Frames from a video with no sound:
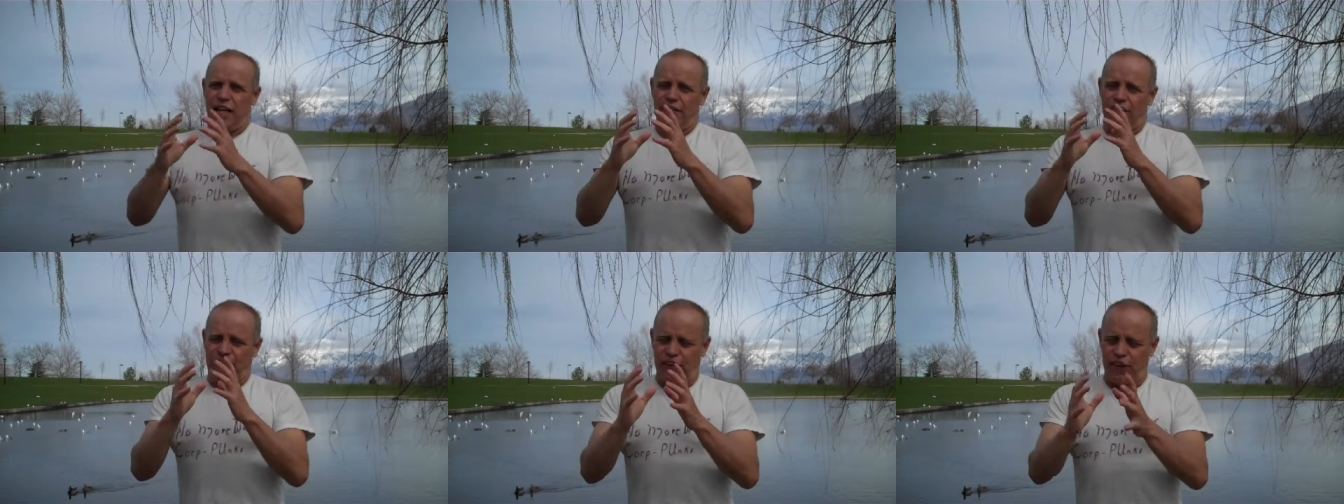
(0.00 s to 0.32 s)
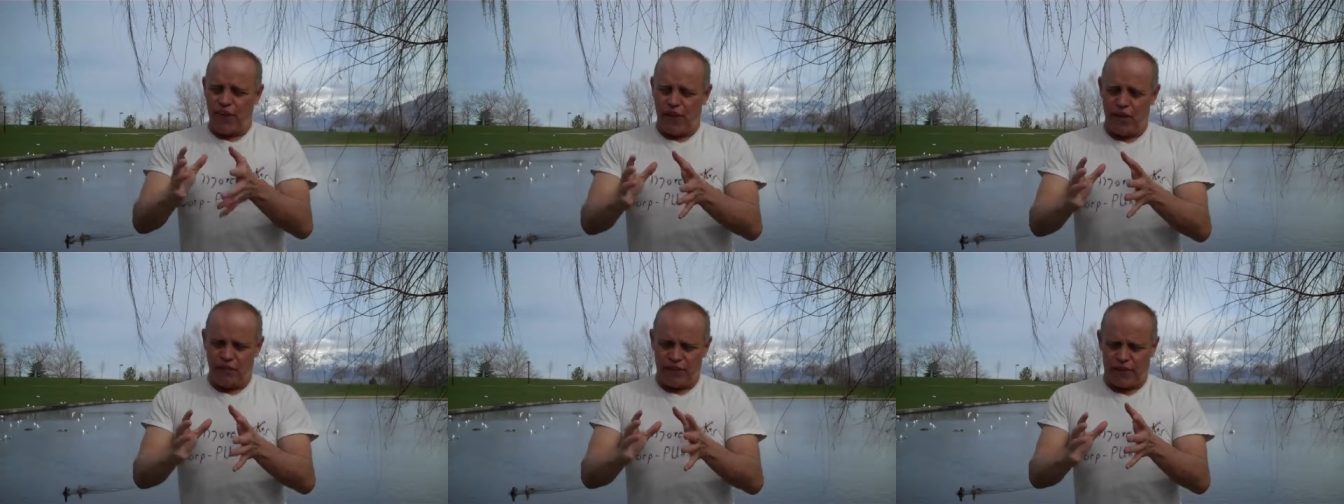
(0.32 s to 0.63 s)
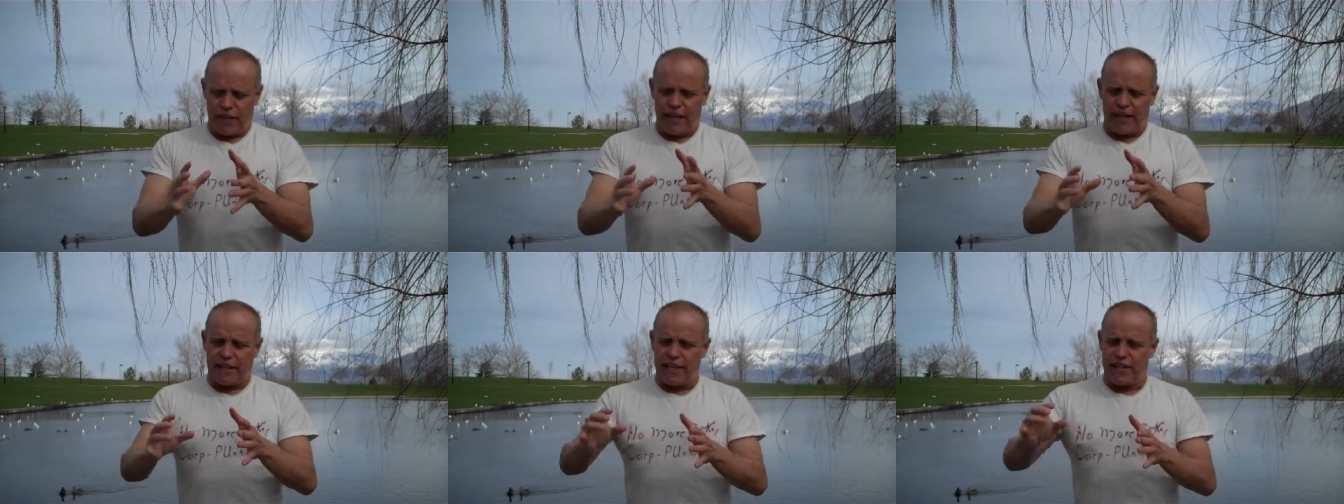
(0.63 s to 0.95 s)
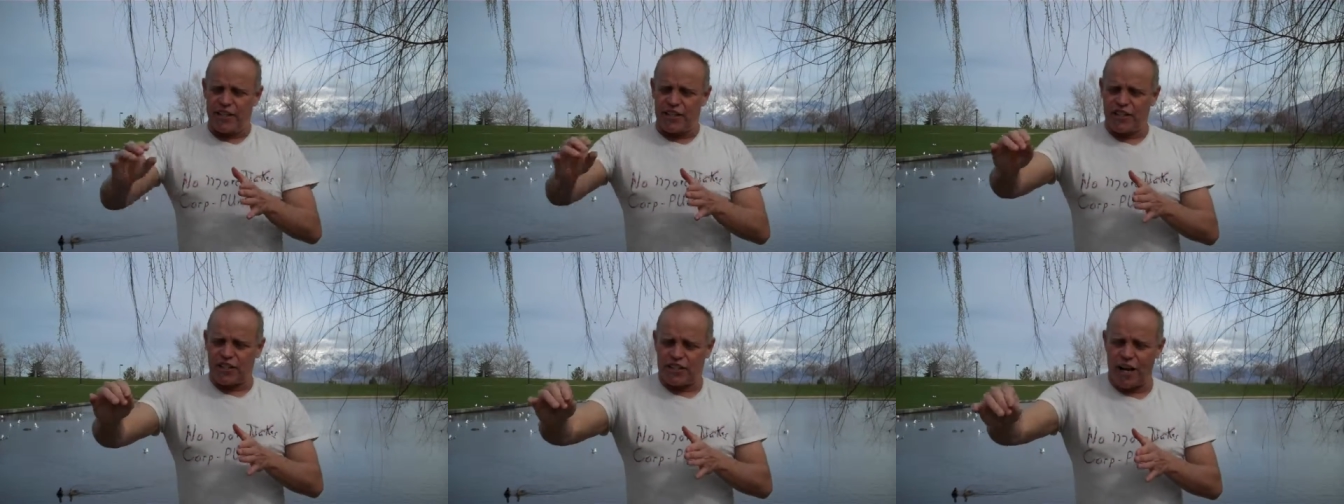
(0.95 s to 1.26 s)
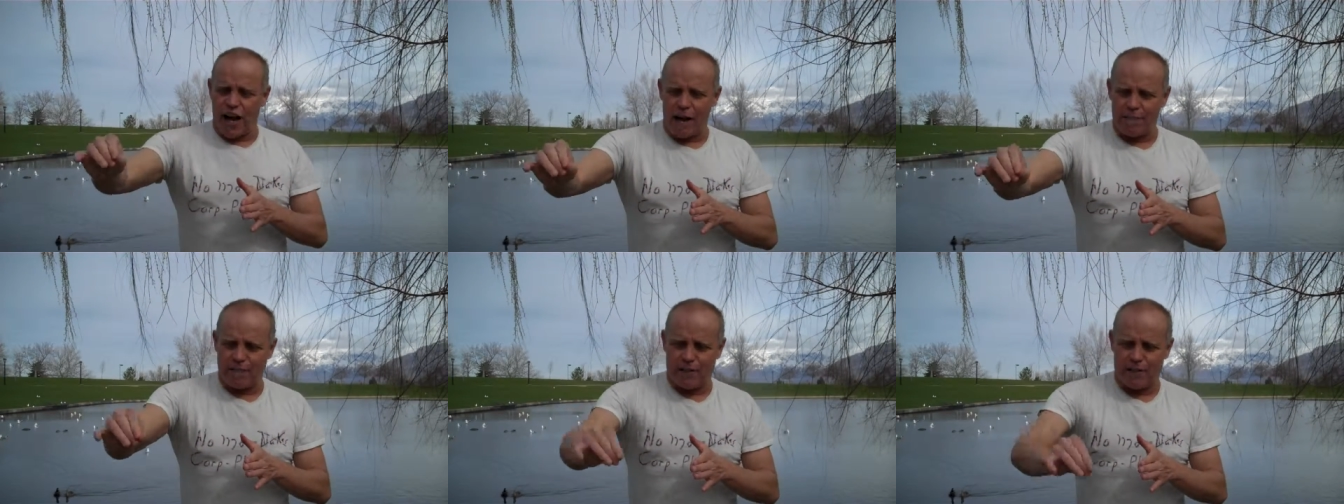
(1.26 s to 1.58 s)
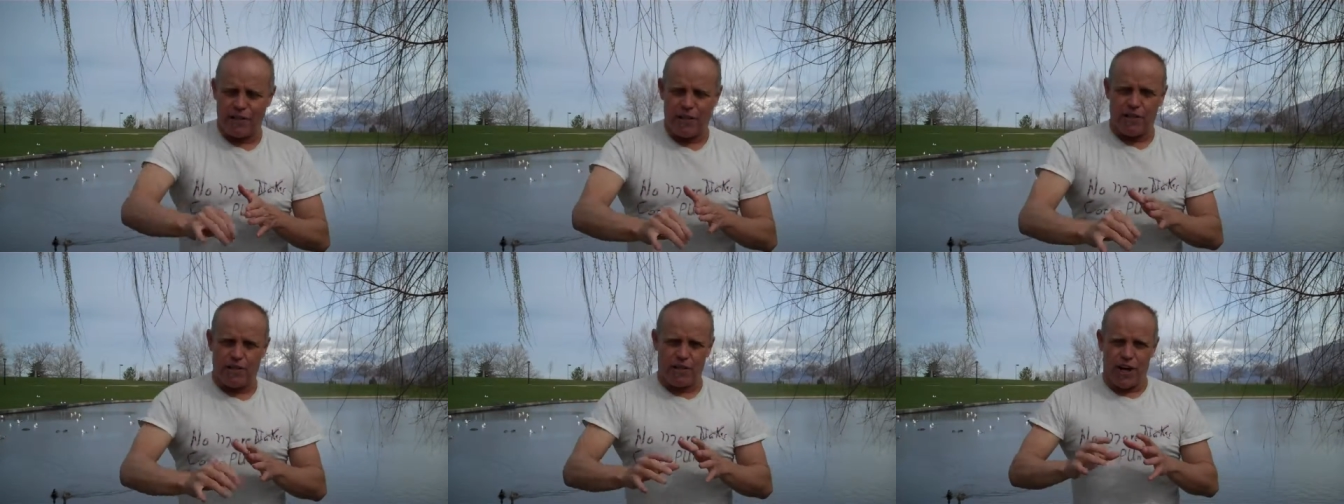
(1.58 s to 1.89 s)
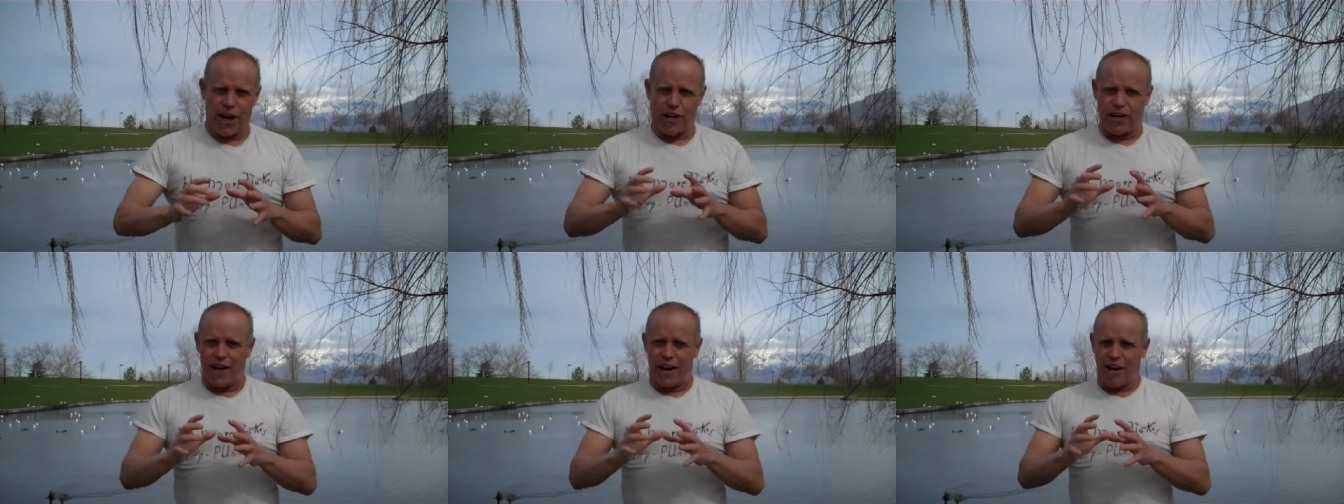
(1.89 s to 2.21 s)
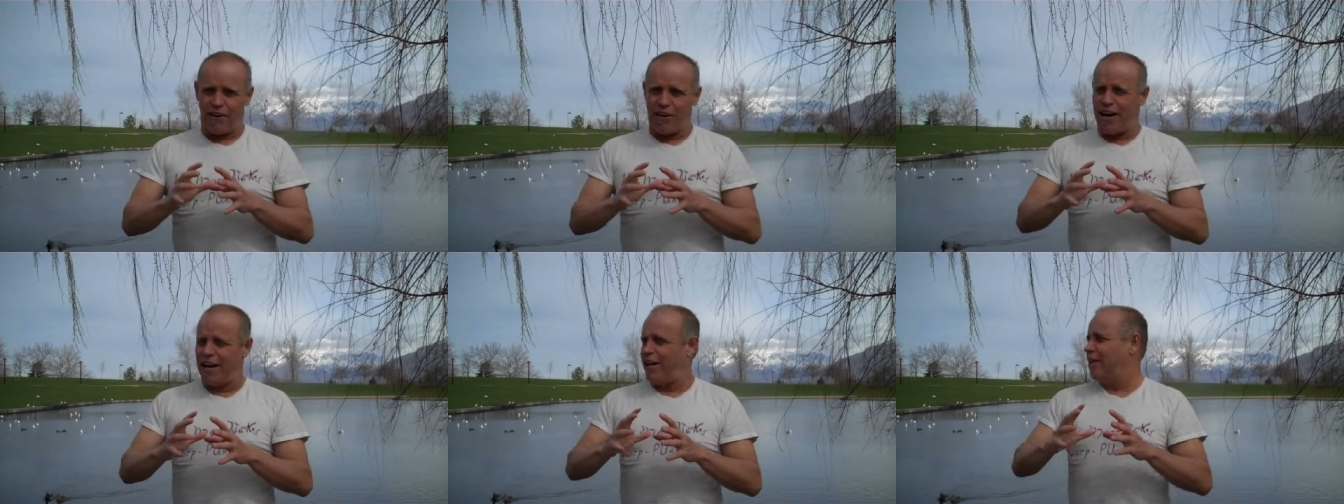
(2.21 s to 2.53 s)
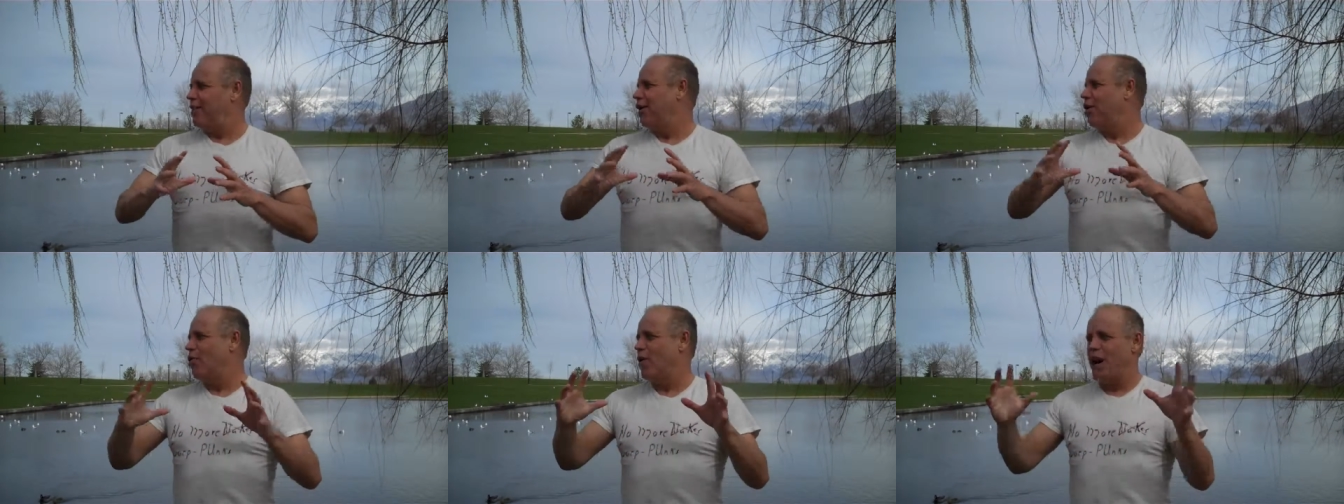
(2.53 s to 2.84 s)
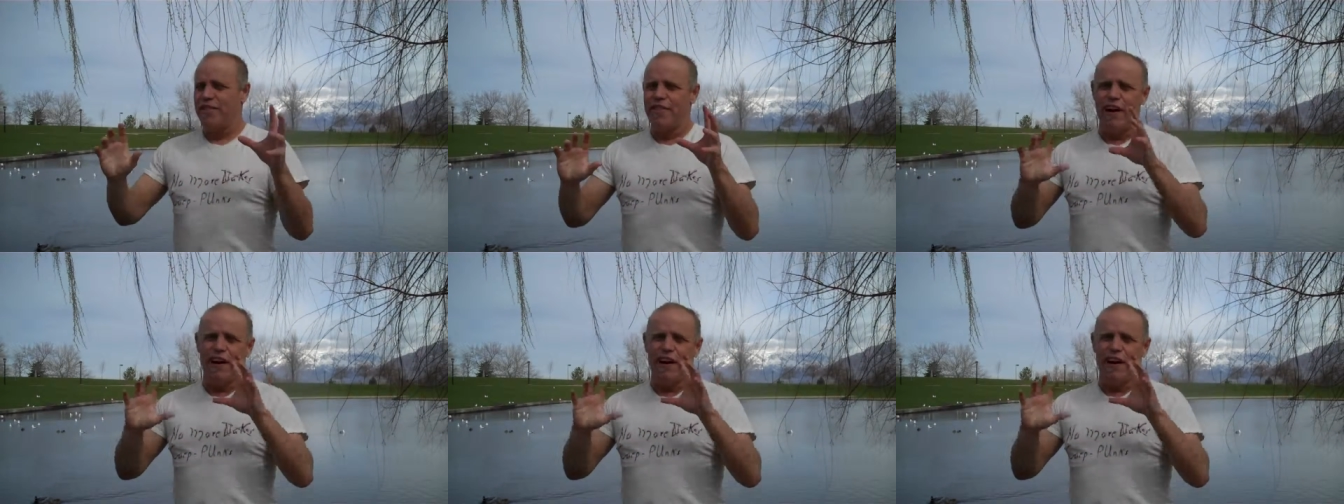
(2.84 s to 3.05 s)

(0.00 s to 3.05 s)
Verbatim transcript: if you think it just stopped at the Utah Carolina, no way.